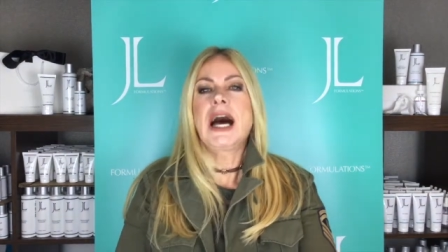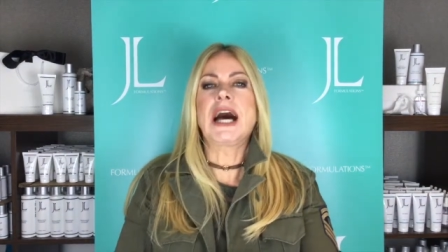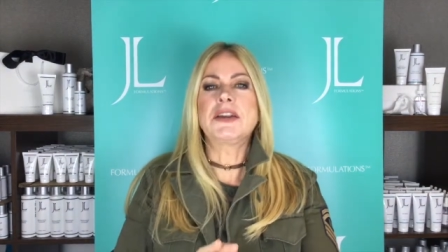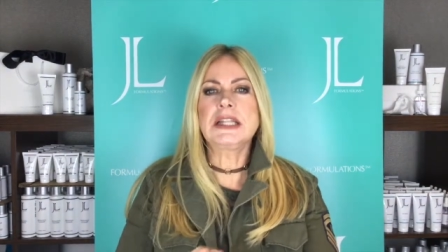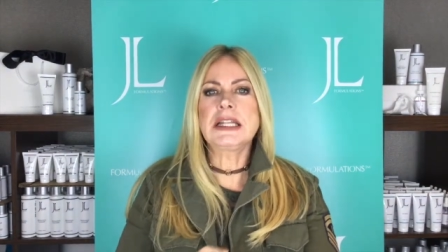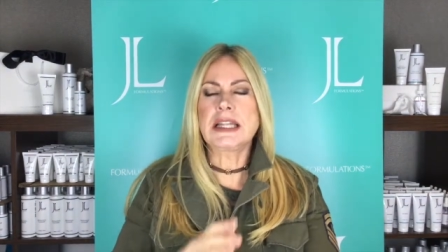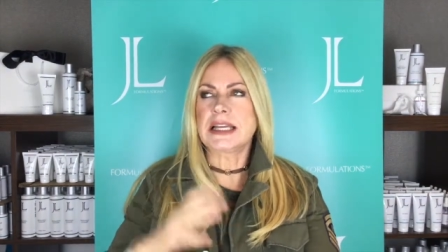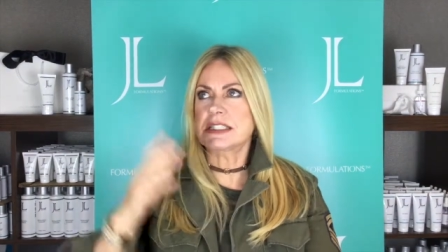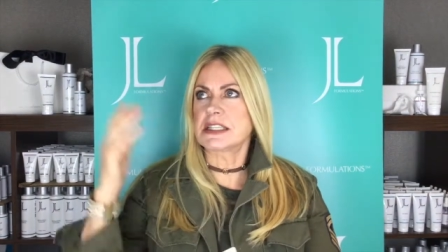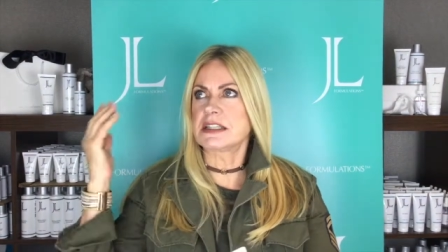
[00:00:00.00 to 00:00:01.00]
I really
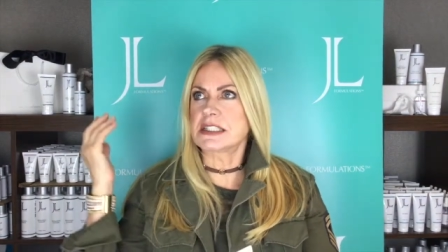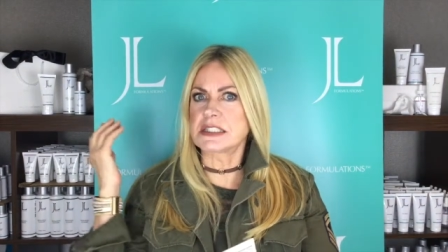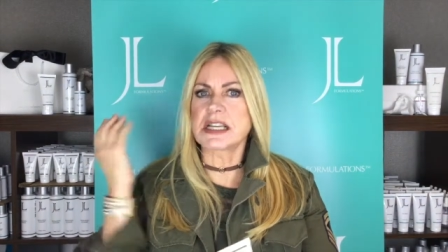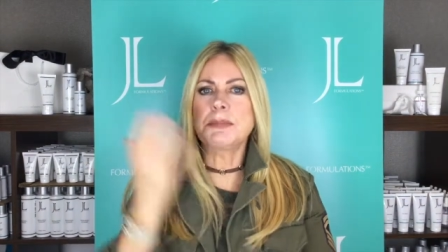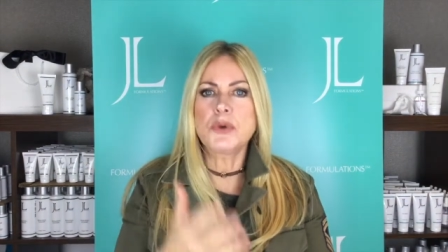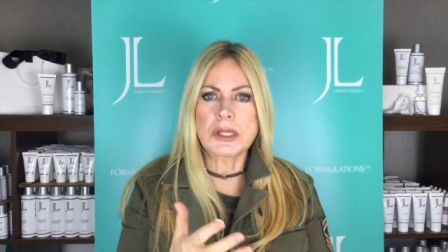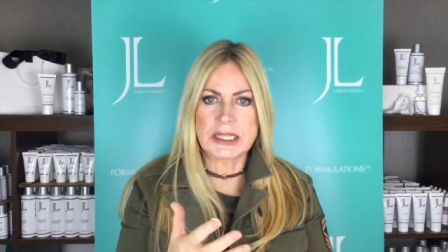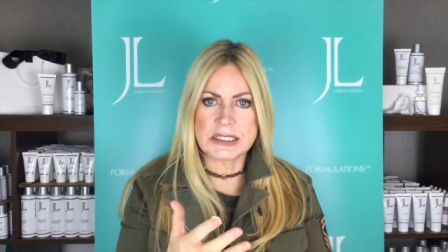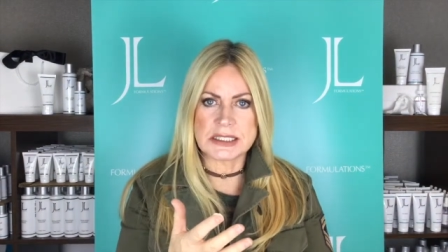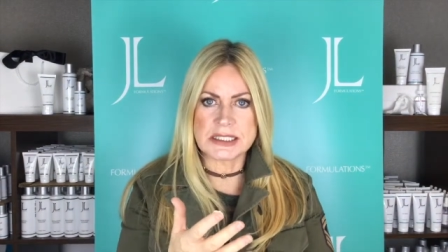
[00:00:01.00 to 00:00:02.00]
like to double
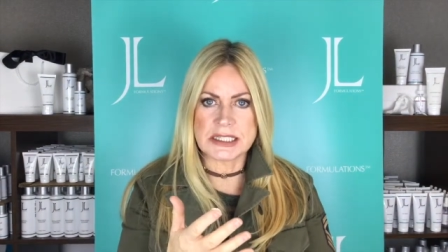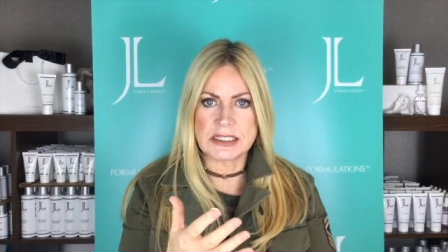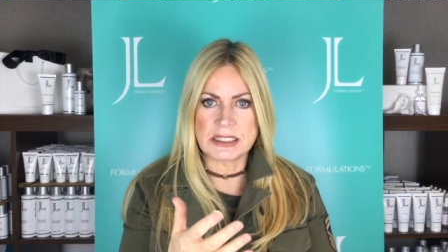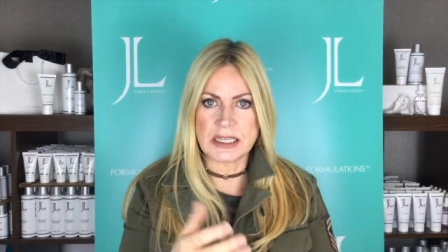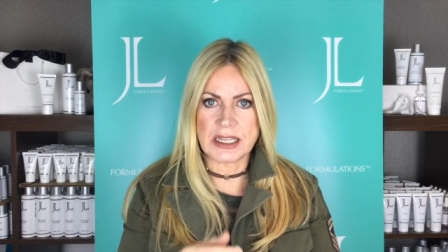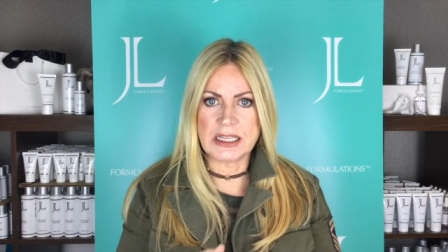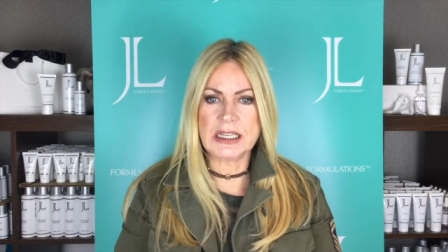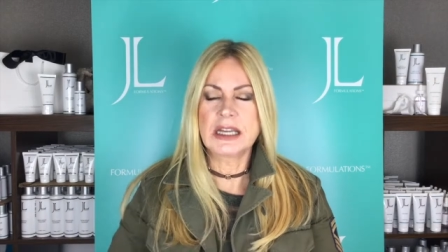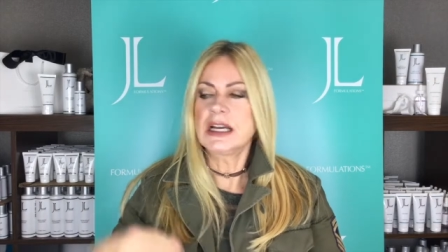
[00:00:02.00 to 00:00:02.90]
cleanse the skin at night,